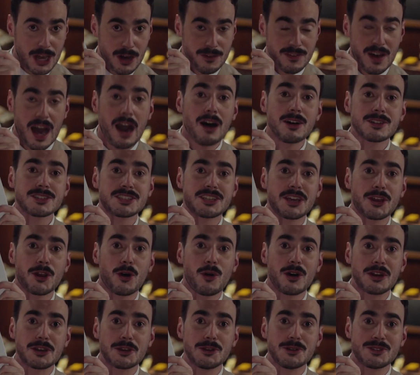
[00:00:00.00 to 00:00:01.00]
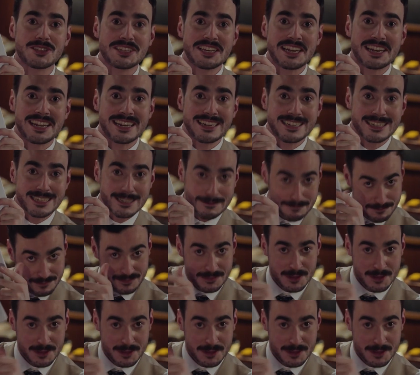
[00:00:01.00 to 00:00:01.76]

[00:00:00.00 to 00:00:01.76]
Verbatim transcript: of Aotearoa New Zealand.